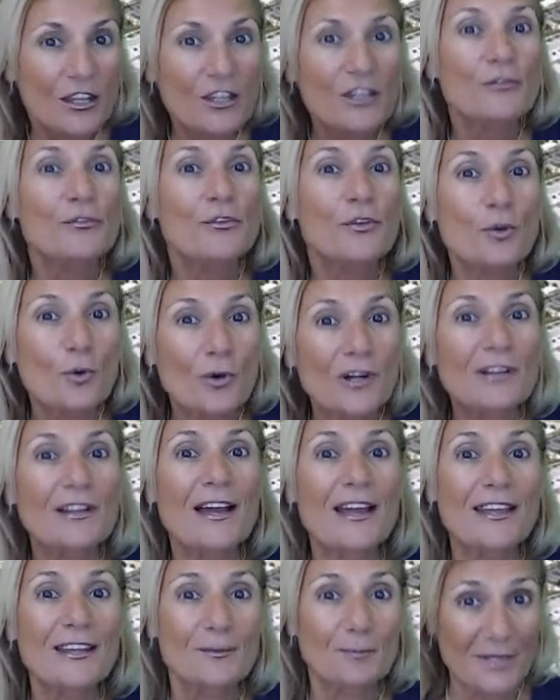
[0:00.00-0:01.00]
If you are
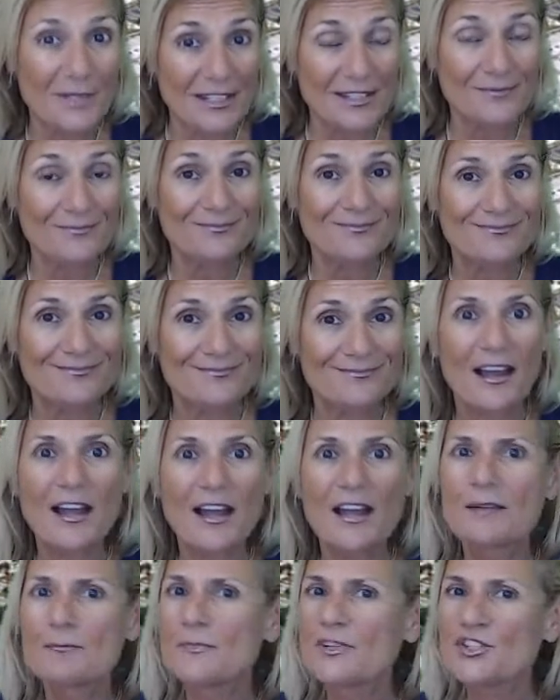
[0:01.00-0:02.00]
like me,
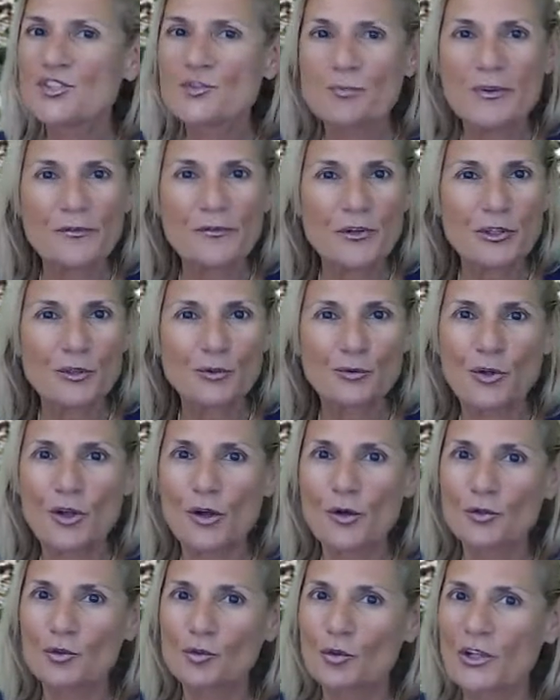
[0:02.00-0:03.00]
I much prefer to
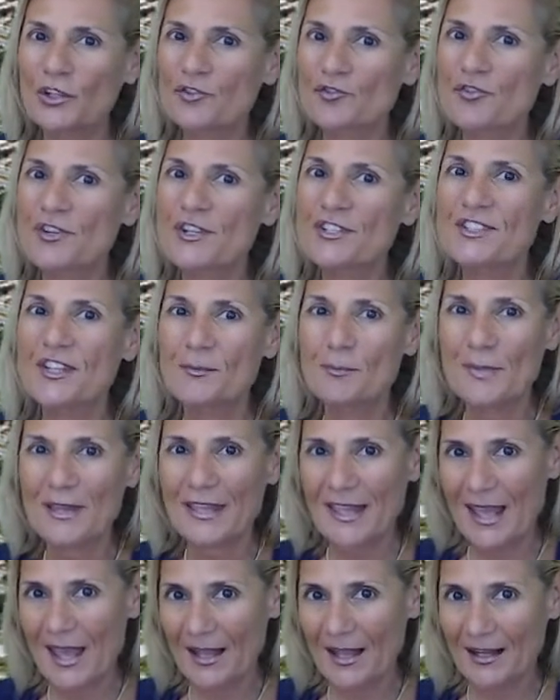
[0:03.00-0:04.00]
go to a trusted
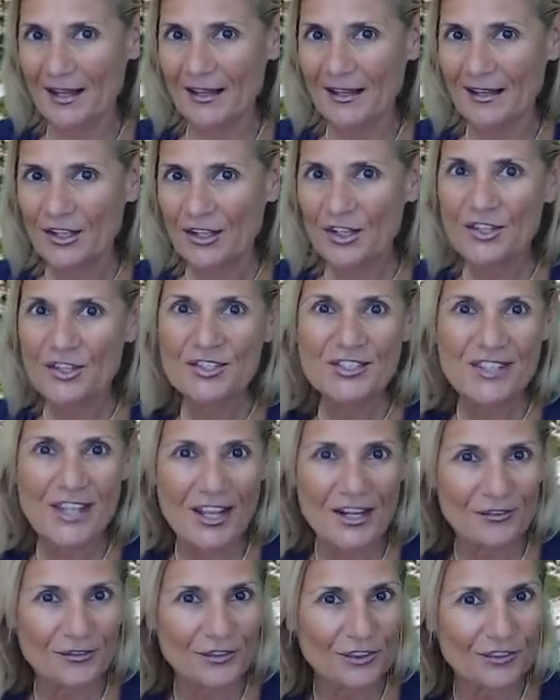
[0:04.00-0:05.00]
mechanic
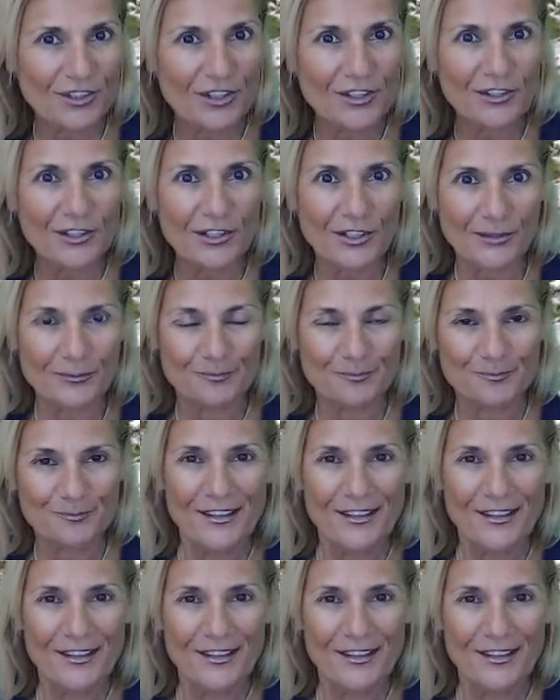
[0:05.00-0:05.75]
instead of the dealer.